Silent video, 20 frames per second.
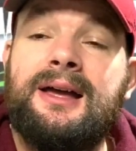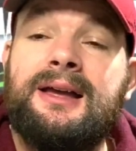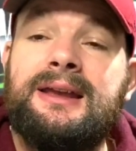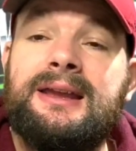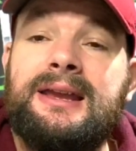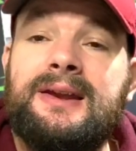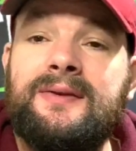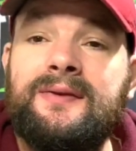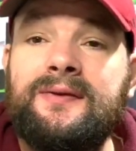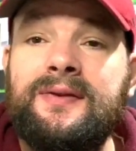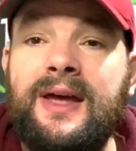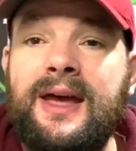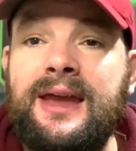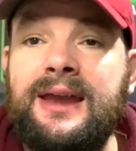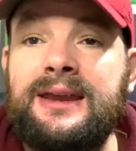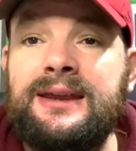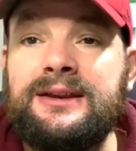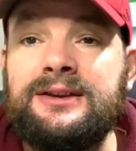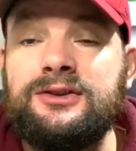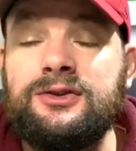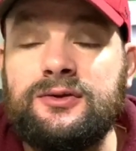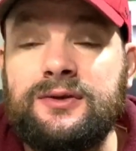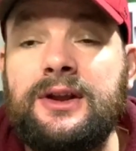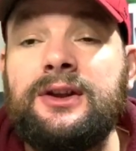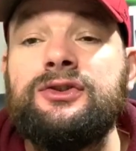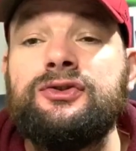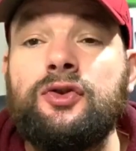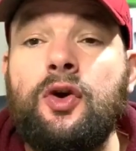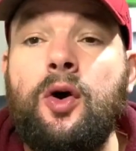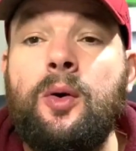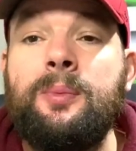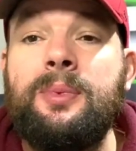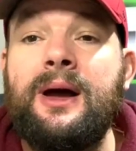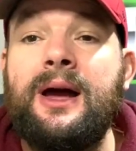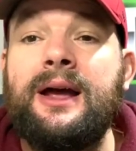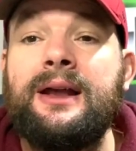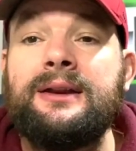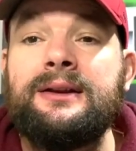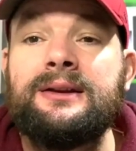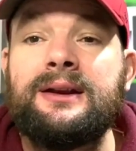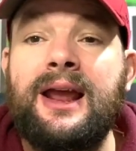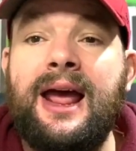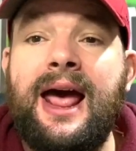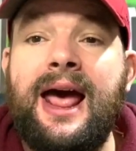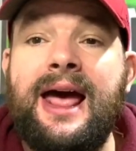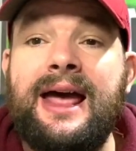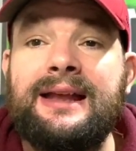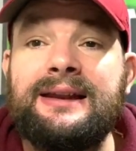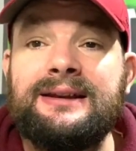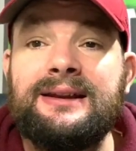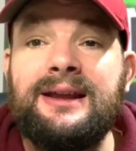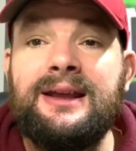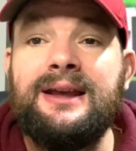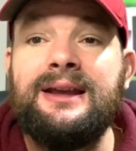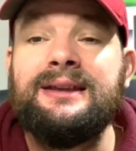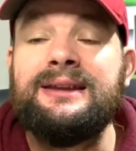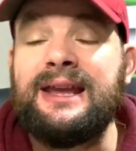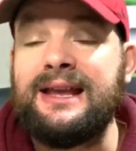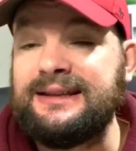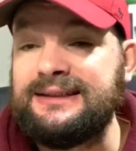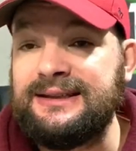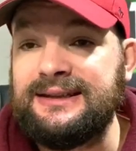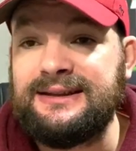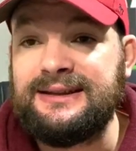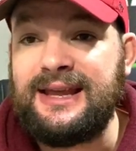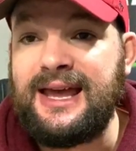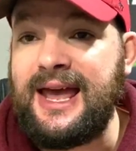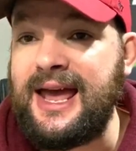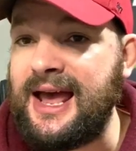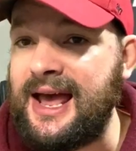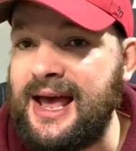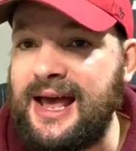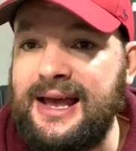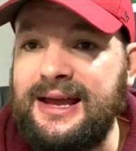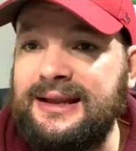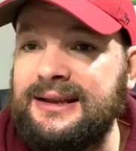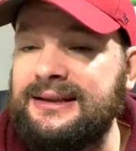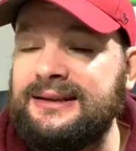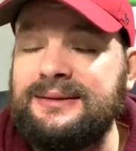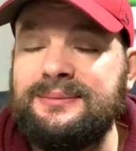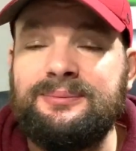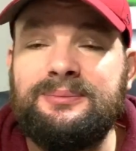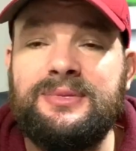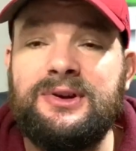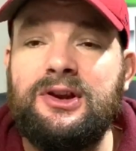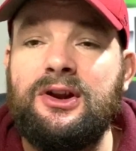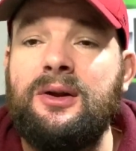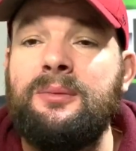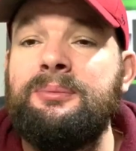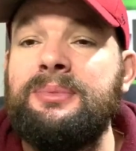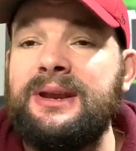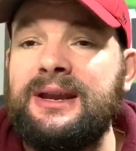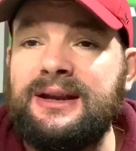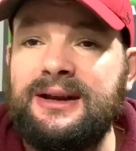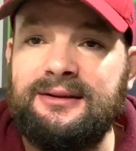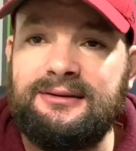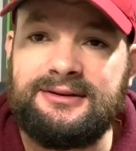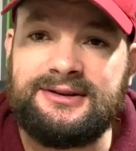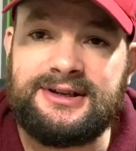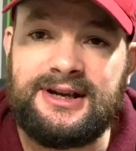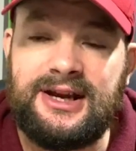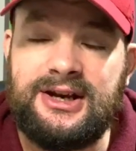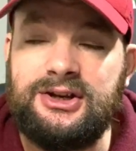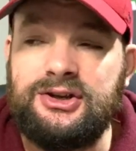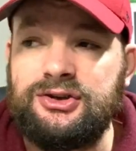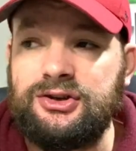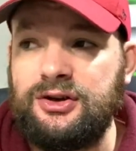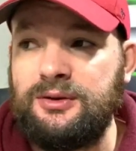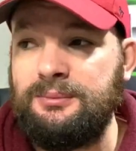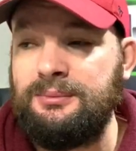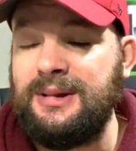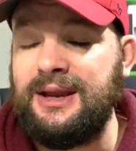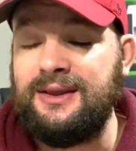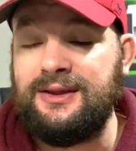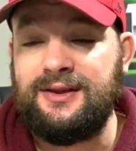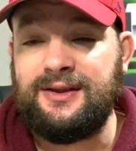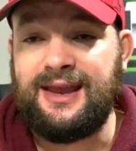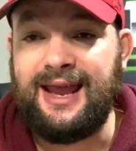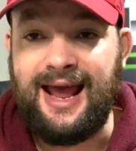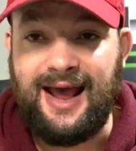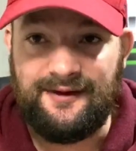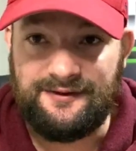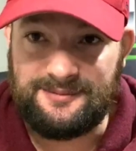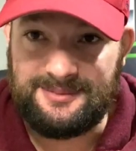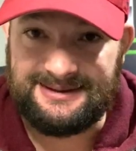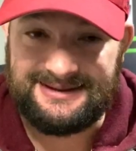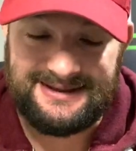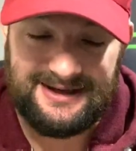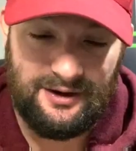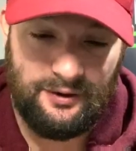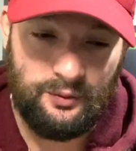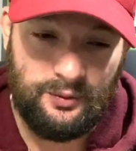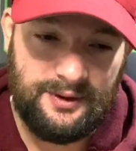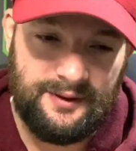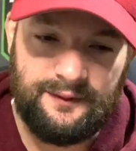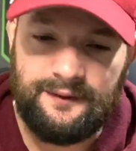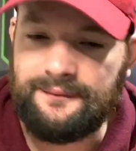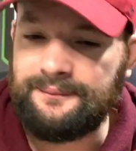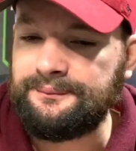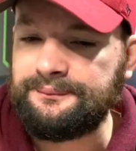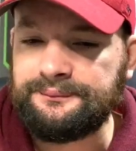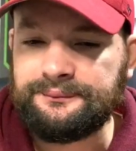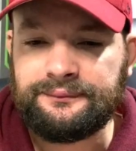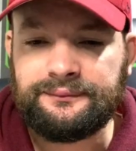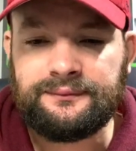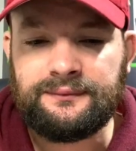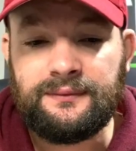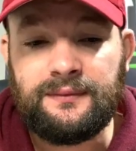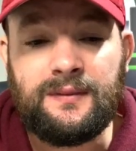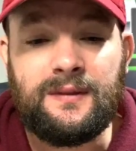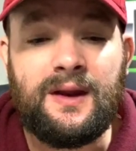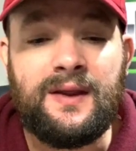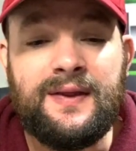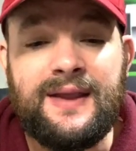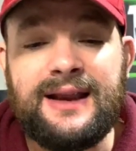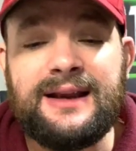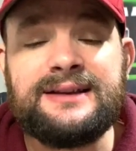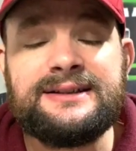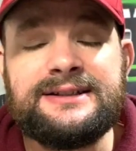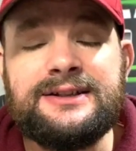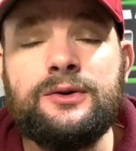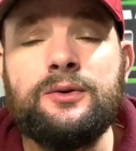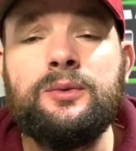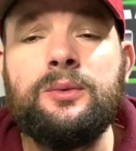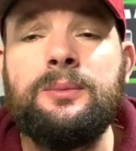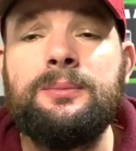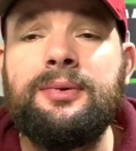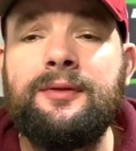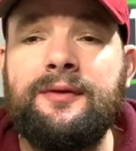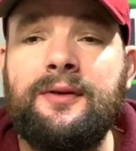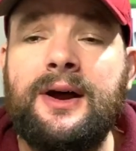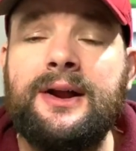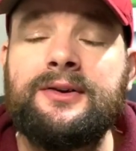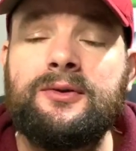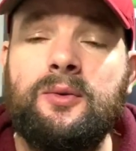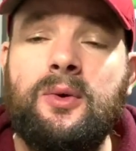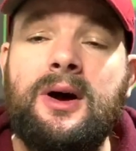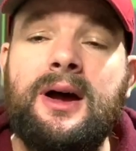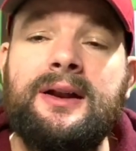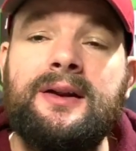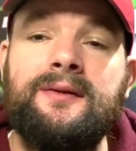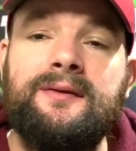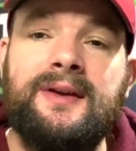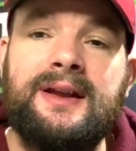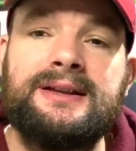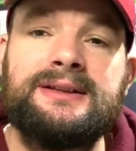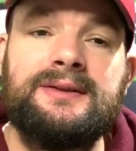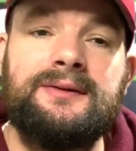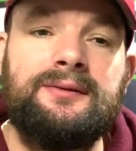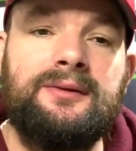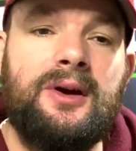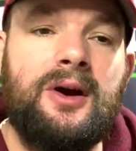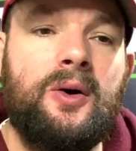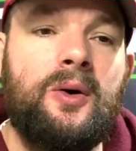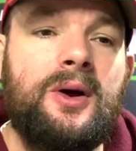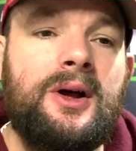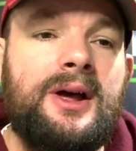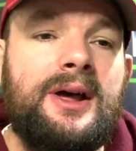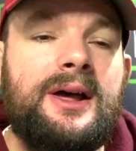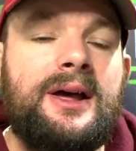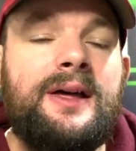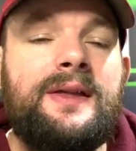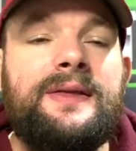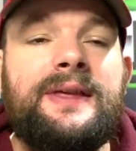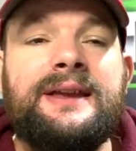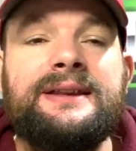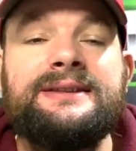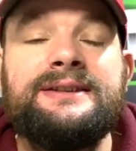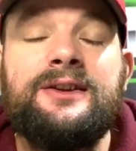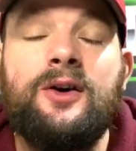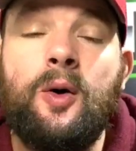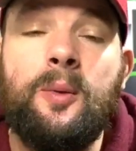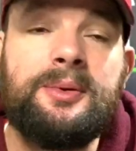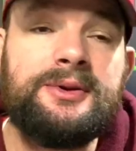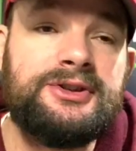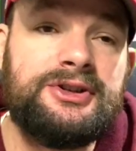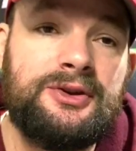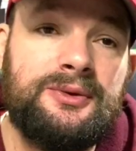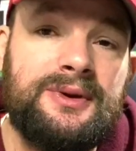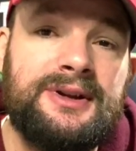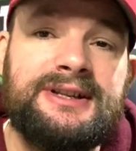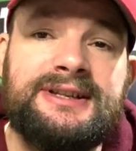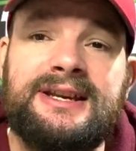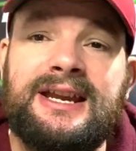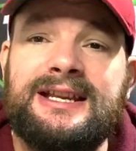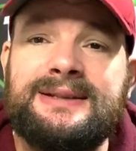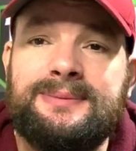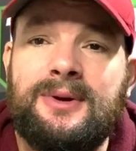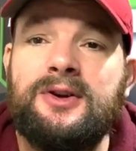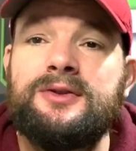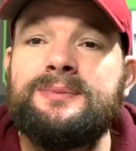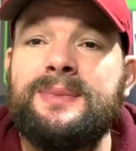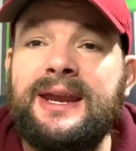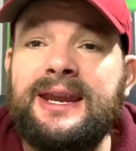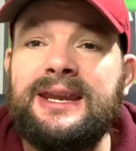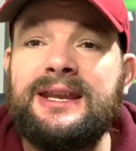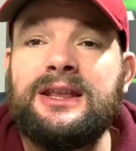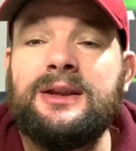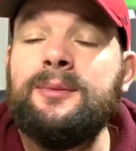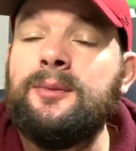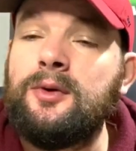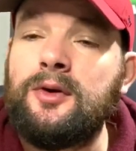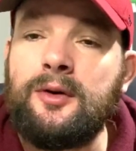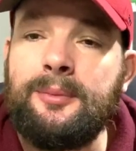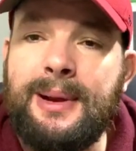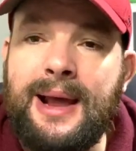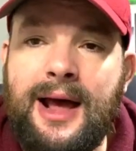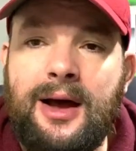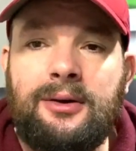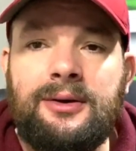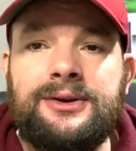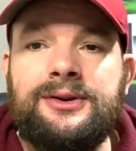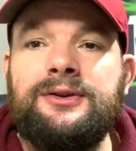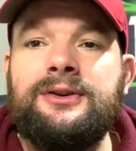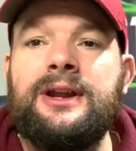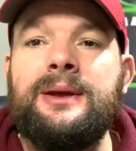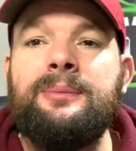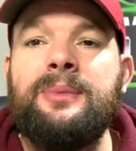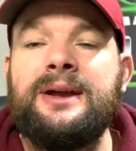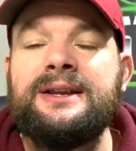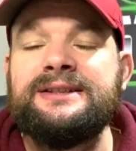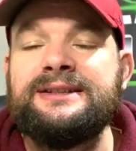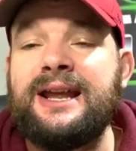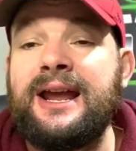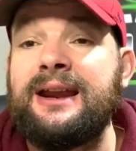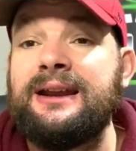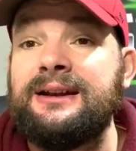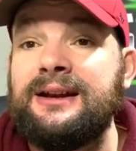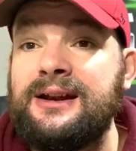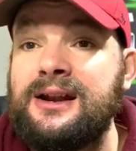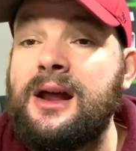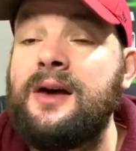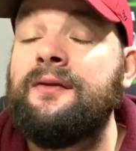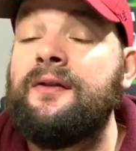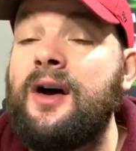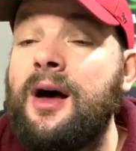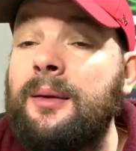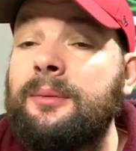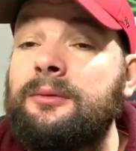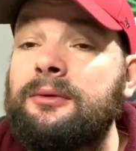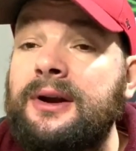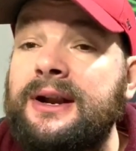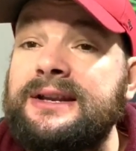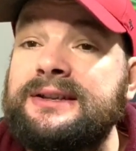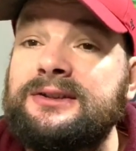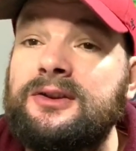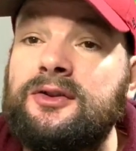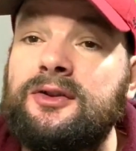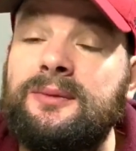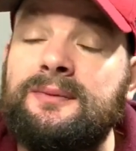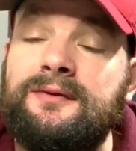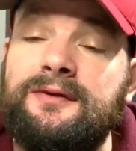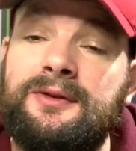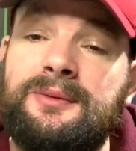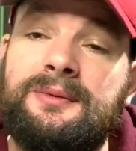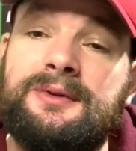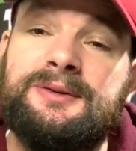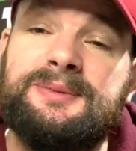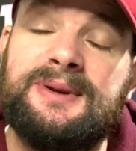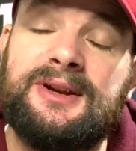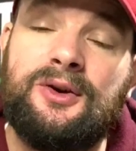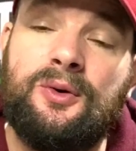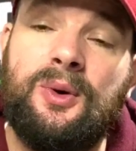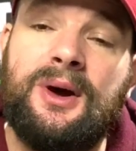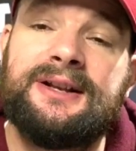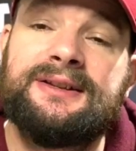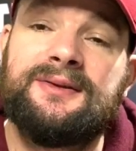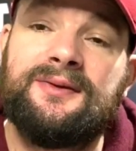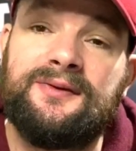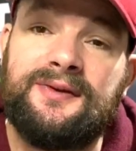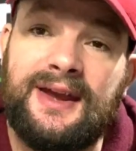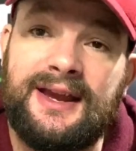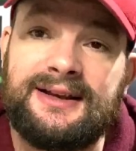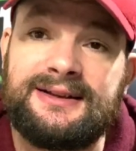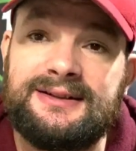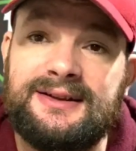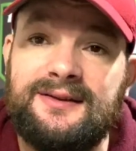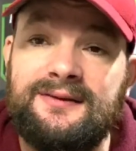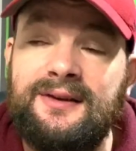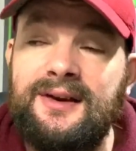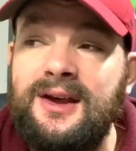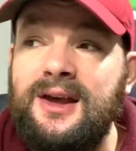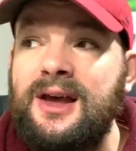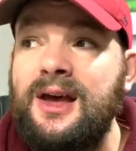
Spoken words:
if they do their job and can get in there and, you know, be an irritation, mean that they have to be dealt with, they can still provide quite an effective role. There's the opportunity, I suppose, making them more a power unit by stacking enough upgrades on them for them to be quite effective.